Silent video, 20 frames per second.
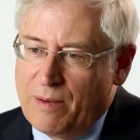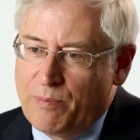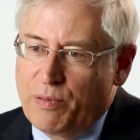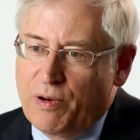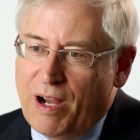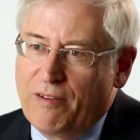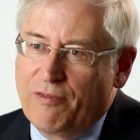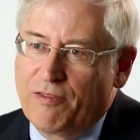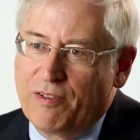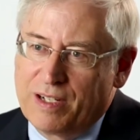
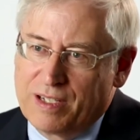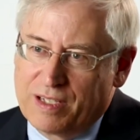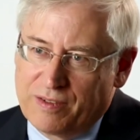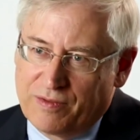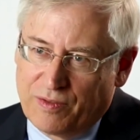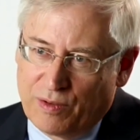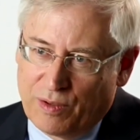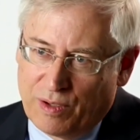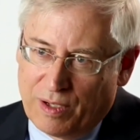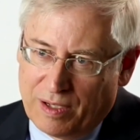preference
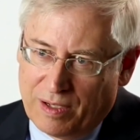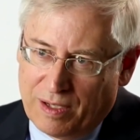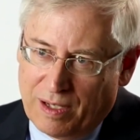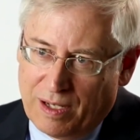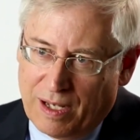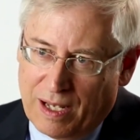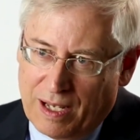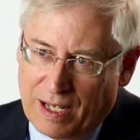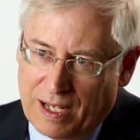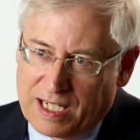for
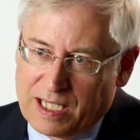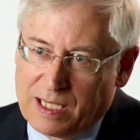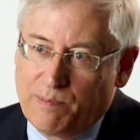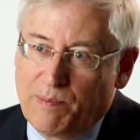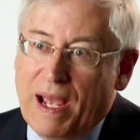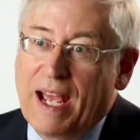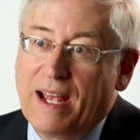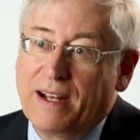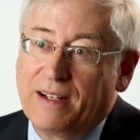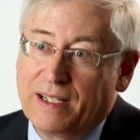
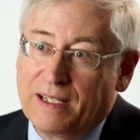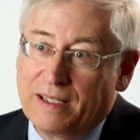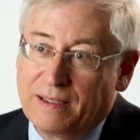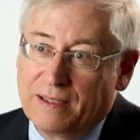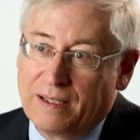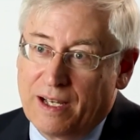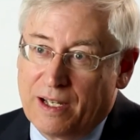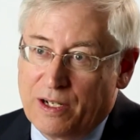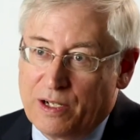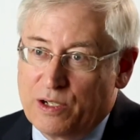expanding
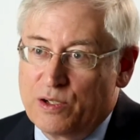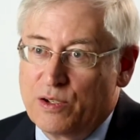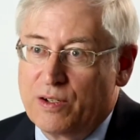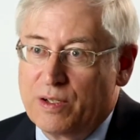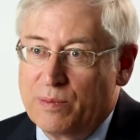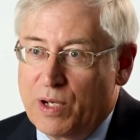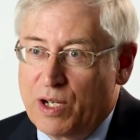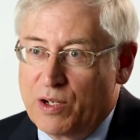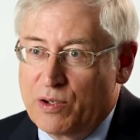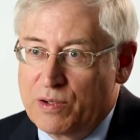
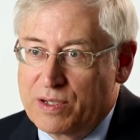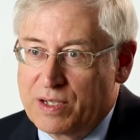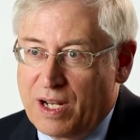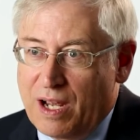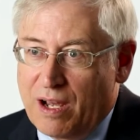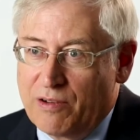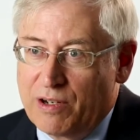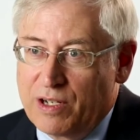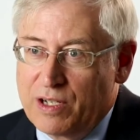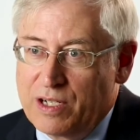uninsured motorist
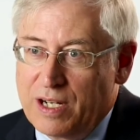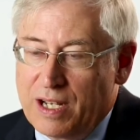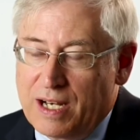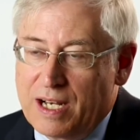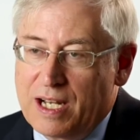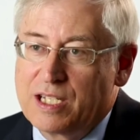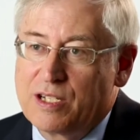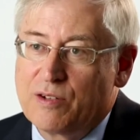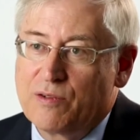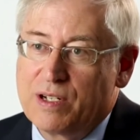coverage. And
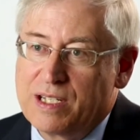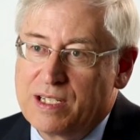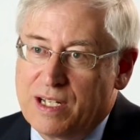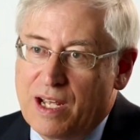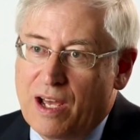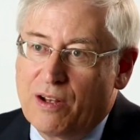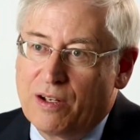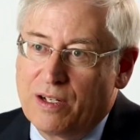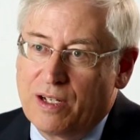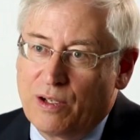as a
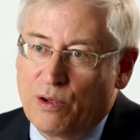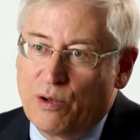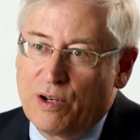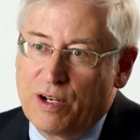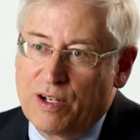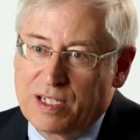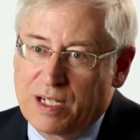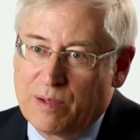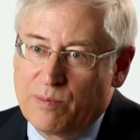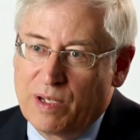result,
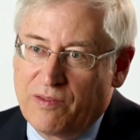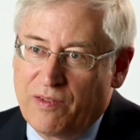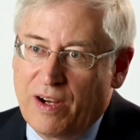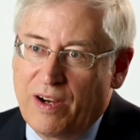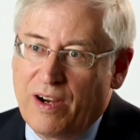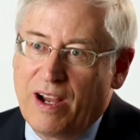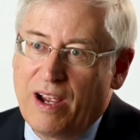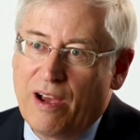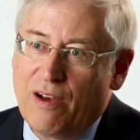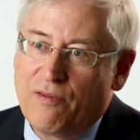lawyers can be
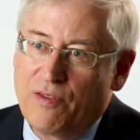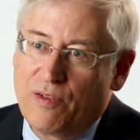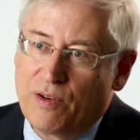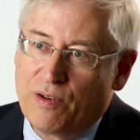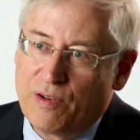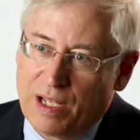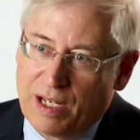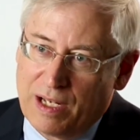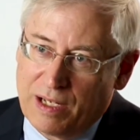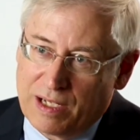very
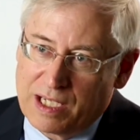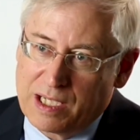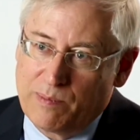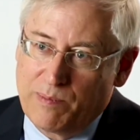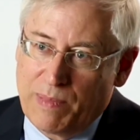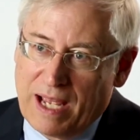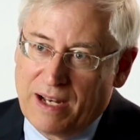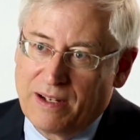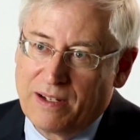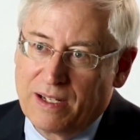helpful in
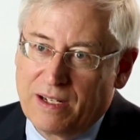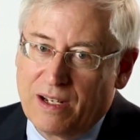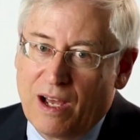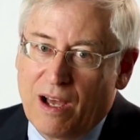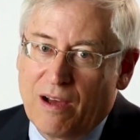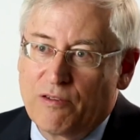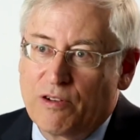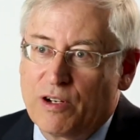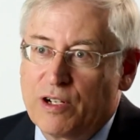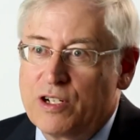expanding
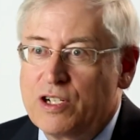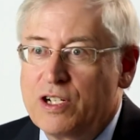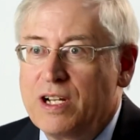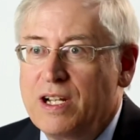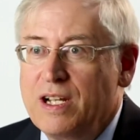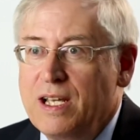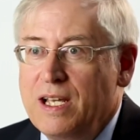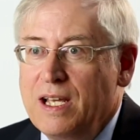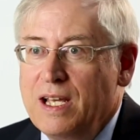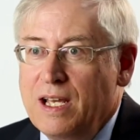coverage
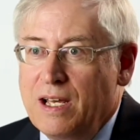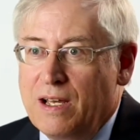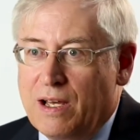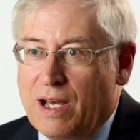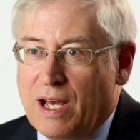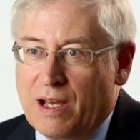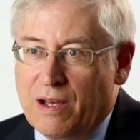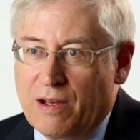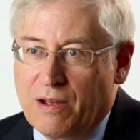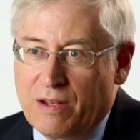
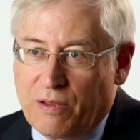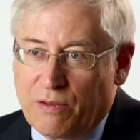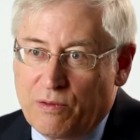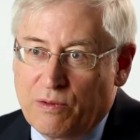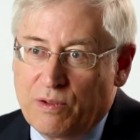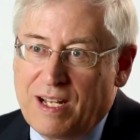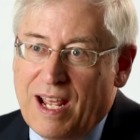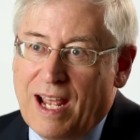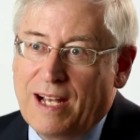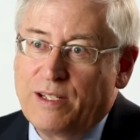
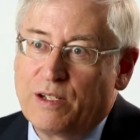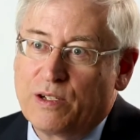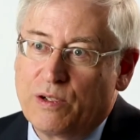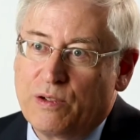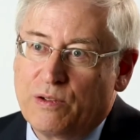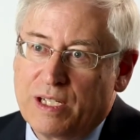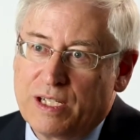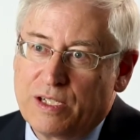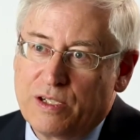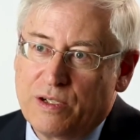through
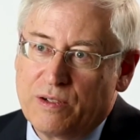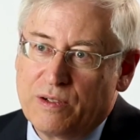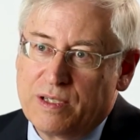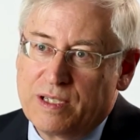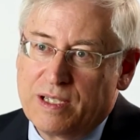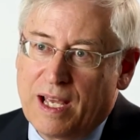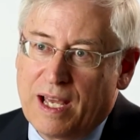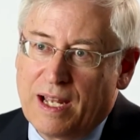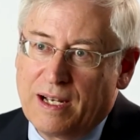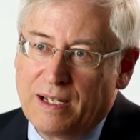technical issues
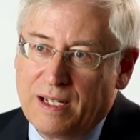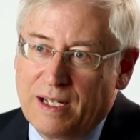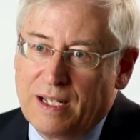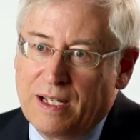that